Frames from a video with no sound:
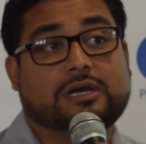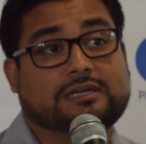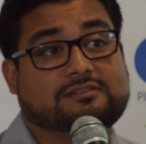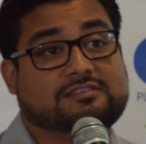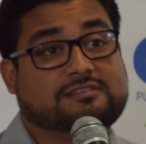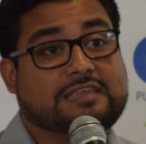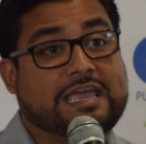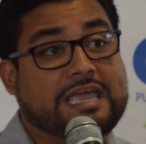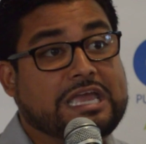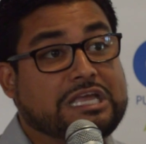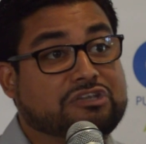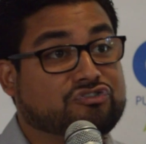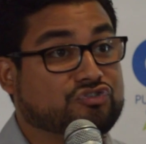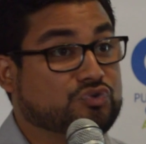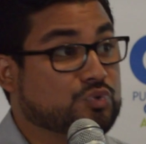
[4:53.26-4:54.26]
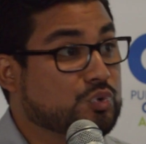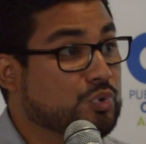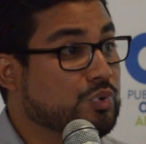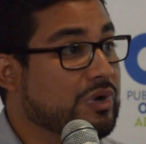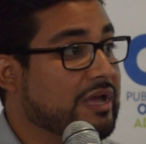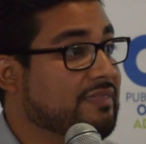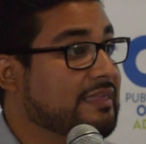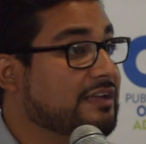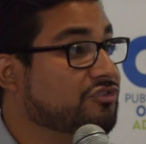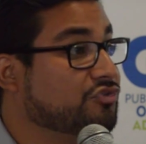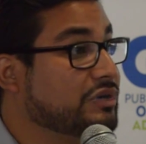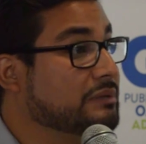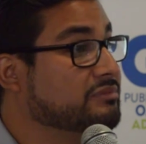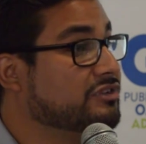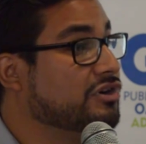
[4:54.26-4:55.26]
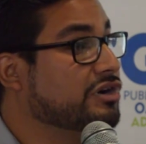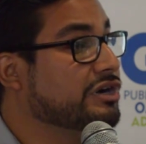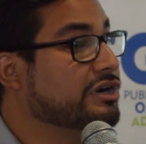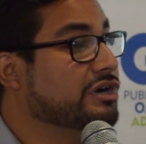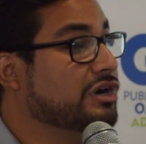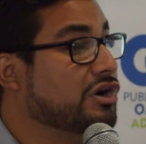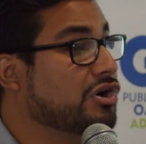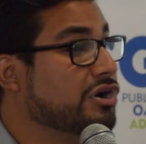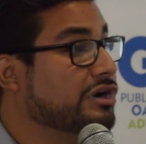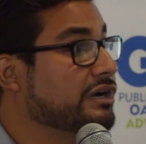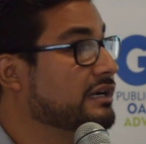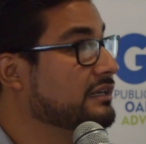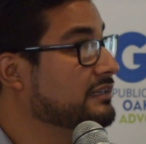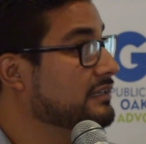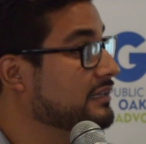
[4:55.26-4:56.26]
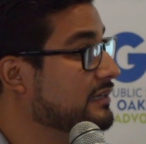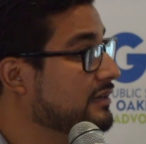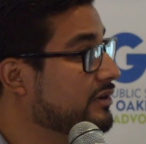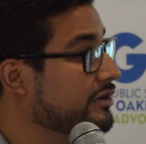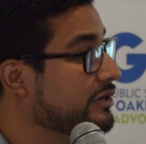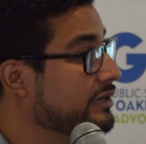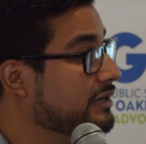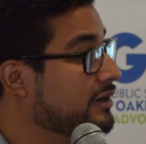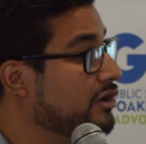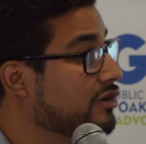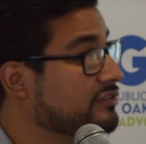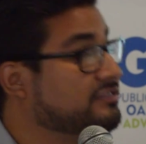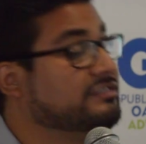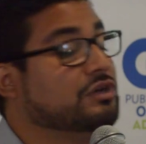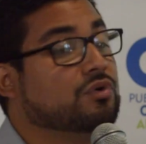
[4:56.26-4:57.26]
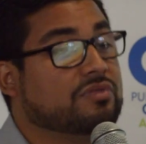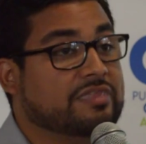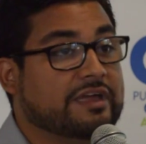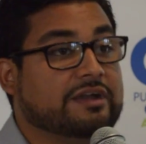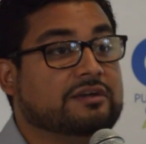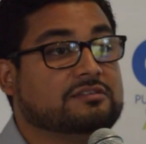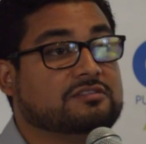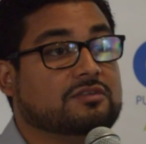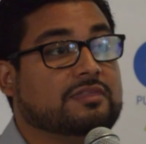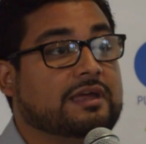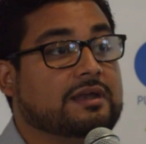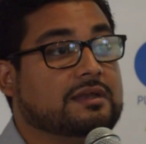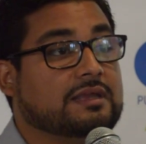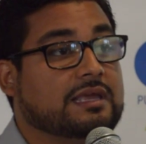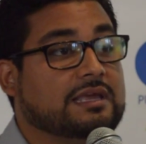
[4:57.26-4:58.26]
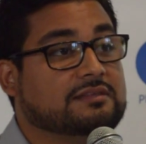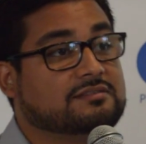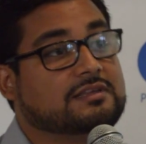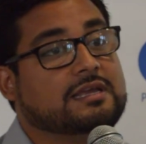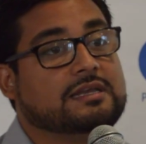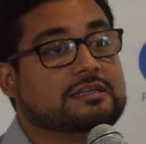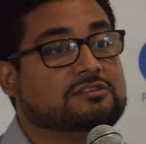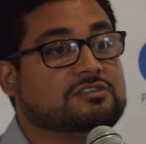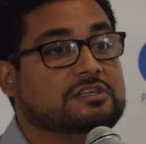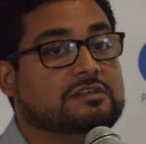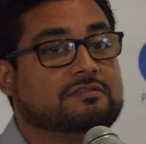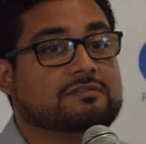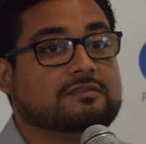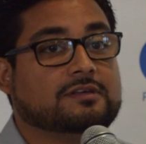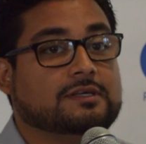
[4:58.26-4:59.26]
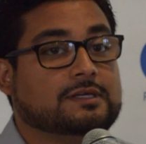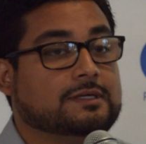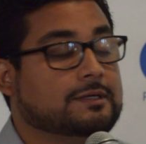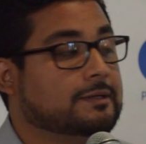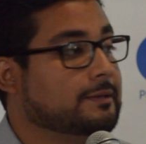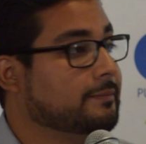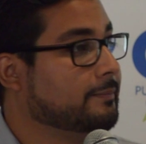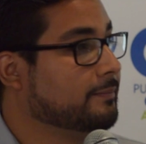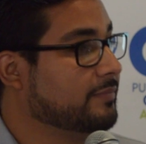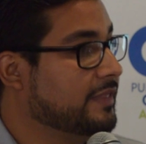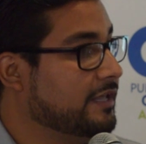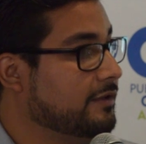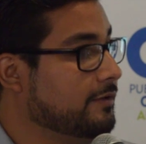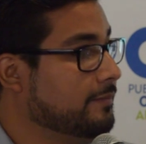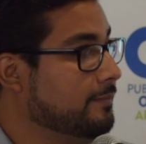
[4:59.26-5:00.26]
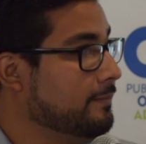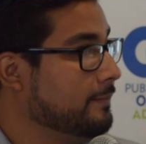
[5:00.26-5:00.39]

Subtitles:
stay true and that dreams are still there so that kids can achieve. Thank you.